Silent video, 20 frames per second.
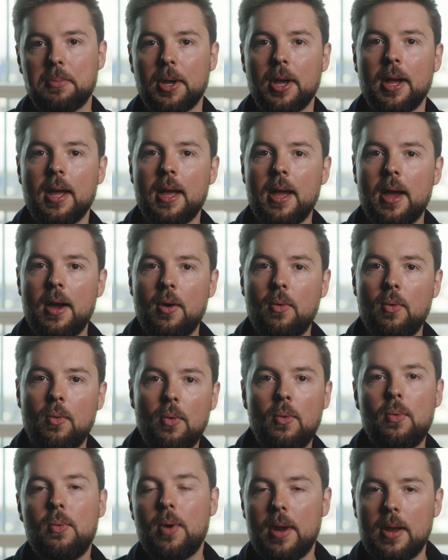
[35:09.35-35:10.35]
But
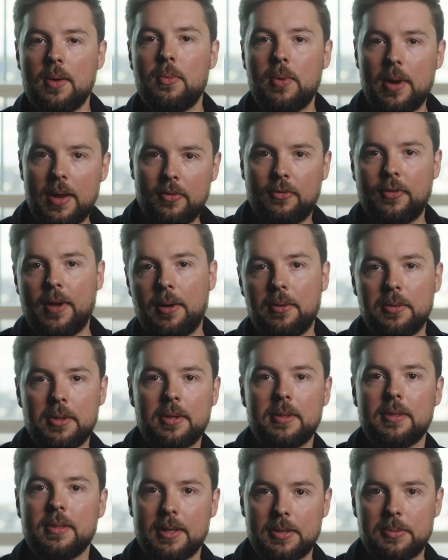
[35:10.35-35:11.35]
we, we felt
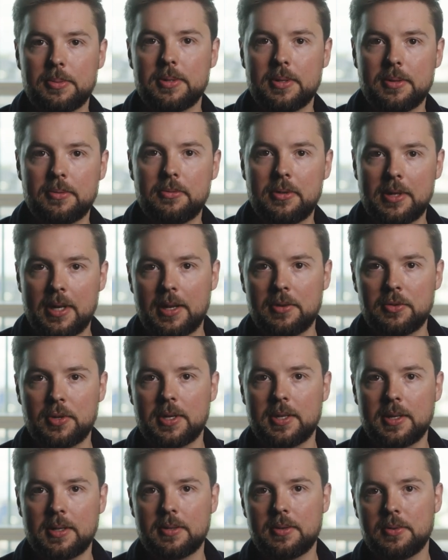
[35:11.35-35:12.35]
that this was a really
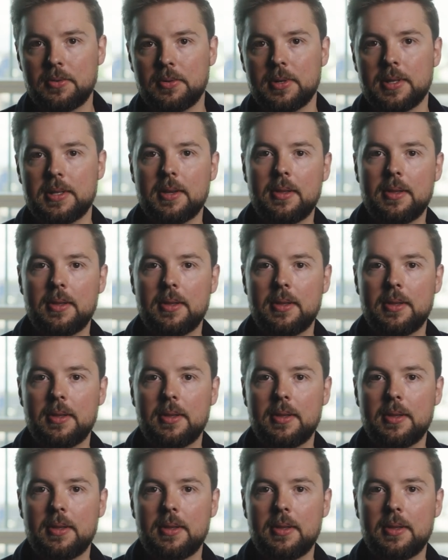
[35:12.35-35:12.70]
interesting story,